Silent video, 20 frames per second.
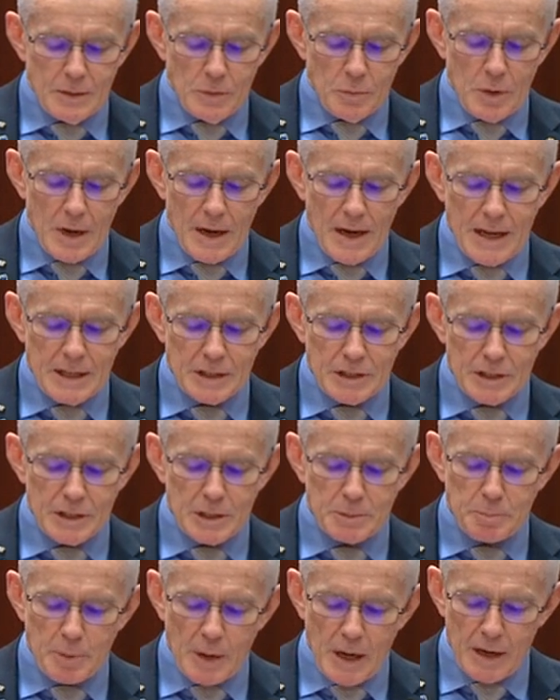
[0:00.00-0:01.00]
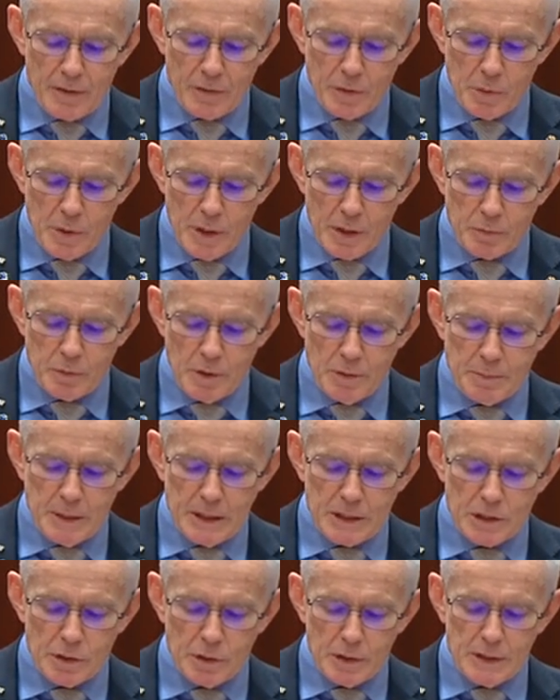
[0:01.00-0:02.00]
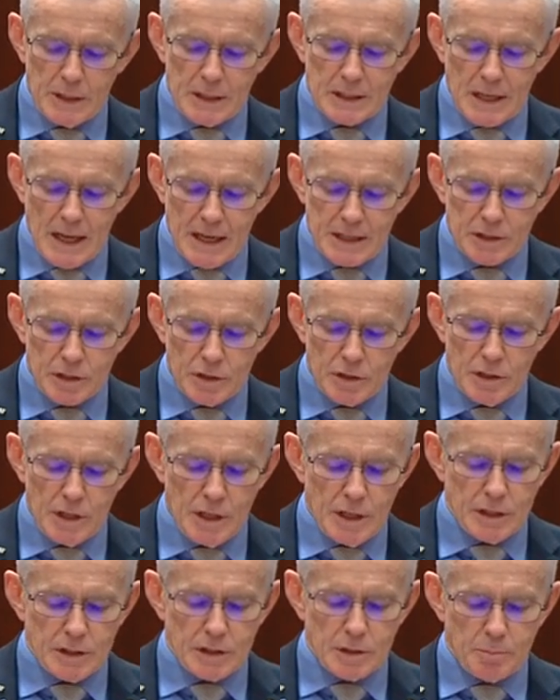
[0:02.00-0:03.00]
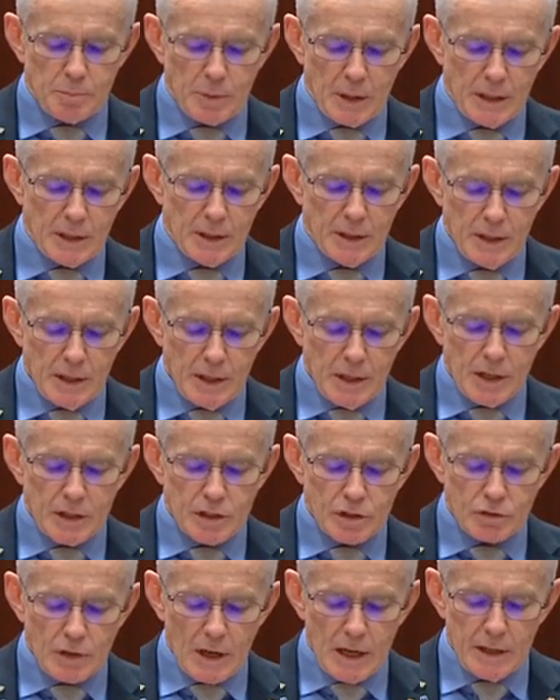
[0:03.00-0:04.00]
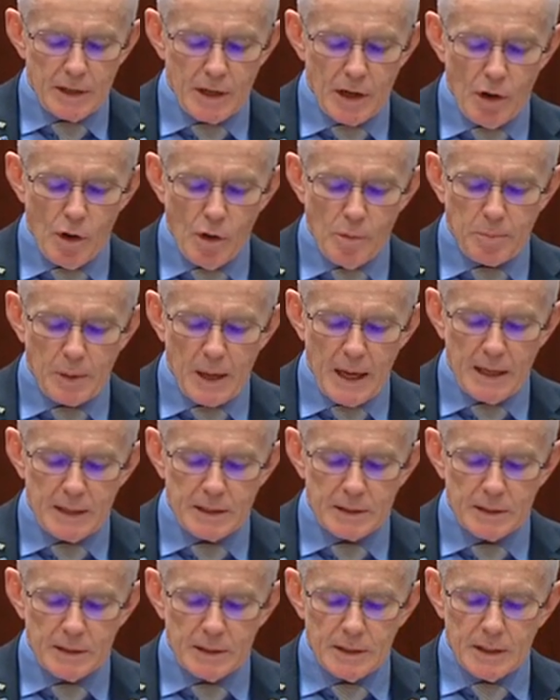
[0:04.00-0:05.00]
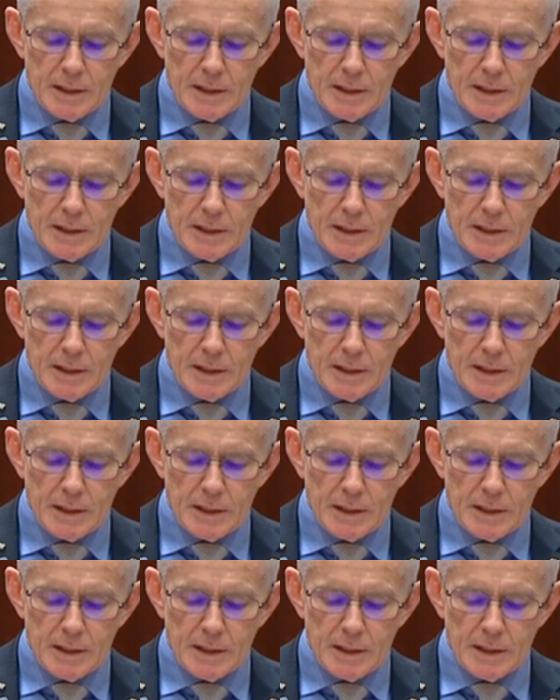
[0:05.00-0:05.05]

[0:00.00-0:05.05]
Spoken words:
One Nation is proud of the work we've been doing these last 2 years to bring Australian whole plant,